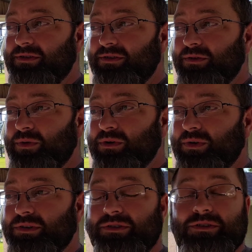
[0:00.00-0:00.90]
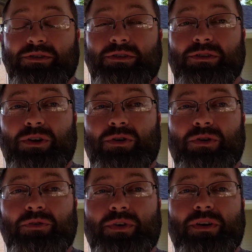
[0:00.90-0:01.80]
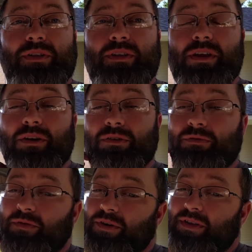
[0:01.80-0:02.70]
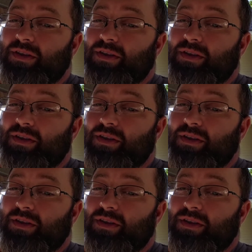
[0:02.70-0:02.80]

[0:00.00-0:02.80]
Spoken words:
The wheel wells are lower in the rear than they are in the front.